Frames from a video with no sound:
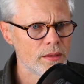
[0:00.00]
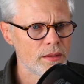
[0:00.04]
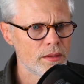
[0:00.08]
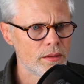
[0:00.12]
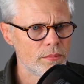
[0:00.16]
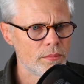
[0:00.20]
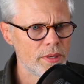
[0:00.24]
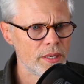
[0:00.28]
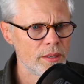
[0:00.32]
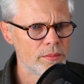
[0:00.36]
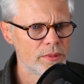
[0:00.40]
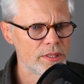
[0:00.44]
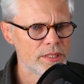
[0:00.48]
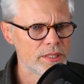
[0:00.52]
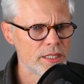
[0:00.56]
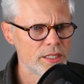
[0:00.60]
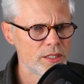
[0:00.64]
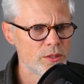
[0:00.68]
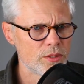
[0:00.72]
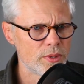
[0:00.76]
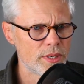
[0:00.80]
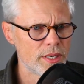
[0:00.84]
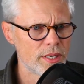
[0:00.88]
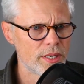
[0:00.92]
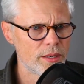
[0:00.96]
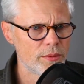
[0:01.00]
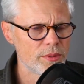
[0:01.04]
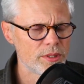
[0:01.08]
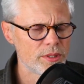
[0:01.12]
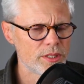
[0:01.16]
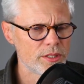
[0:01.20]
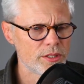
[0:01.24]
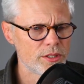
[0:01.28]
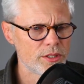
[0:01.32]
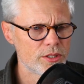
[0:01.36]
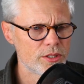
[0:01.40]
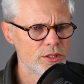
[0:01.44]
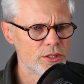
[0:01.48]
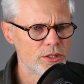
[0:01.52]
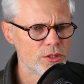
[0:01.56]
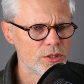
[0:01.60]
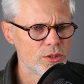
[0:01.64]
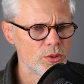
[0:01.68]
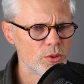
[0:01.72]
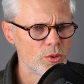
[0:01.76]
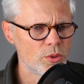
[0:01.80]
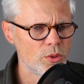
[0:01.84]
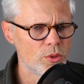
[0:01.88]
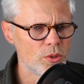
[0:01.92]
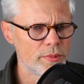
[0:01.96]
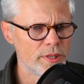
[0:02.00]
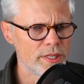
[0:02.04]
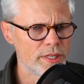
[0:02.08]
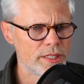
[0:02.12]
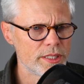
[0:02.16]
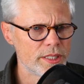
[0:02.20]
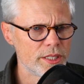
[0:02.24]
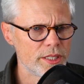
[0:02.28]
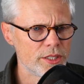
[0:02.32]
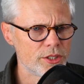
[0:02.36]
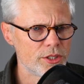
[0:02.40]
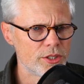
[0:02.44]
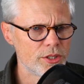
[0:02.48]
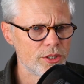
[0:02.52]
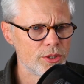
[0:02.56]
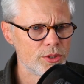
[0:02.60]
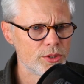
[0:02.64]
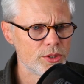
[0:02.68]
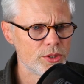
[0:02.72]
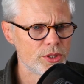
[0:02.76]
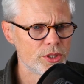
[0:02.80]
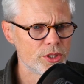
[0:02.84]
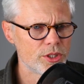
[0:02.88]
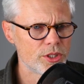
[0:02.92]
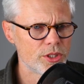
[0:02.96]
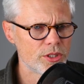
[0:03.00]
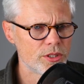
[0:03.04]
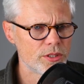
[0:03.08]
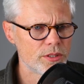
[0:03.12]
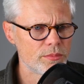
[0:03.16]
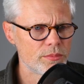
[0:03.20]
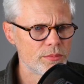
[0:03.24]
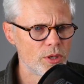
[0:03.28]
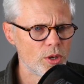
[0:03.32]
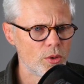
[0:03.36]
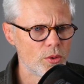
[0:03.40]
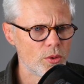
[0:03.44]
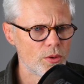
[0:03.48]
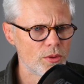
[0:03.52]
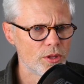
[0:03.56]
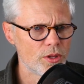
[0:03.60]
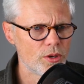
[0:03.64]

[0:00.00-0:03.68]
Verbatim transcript: Mingma says, when I was in school, my teacher used to smoke,